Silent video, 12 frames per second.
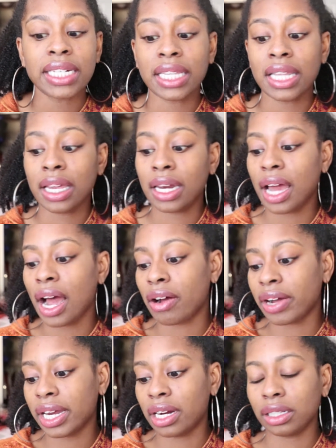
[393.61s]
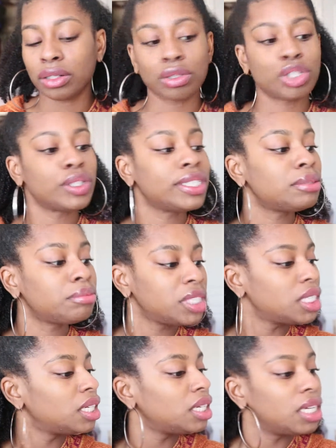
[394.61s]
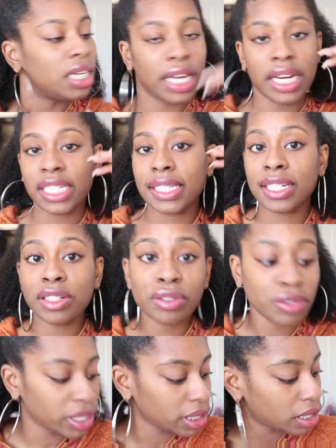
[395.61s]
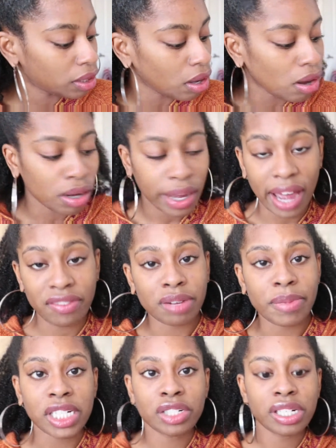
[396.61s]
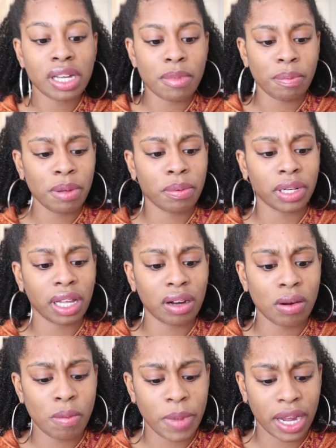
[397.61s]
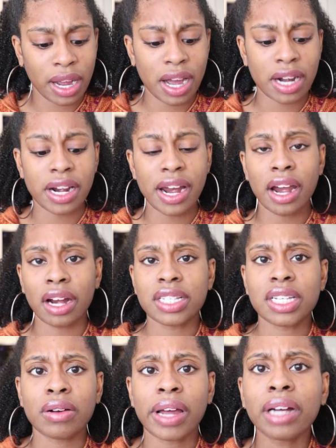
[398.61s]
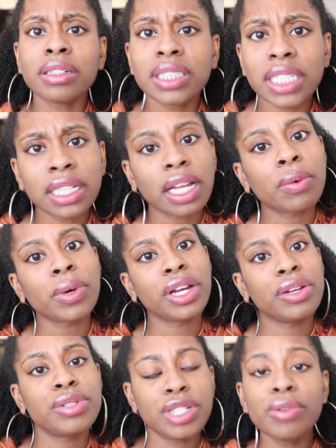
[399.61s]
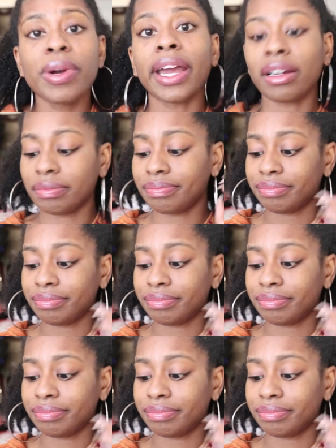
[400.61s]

And then I'll get a little trim and it's still really long after my trim, and people are like, oh my God, your hair is so healthy, like what are you doing?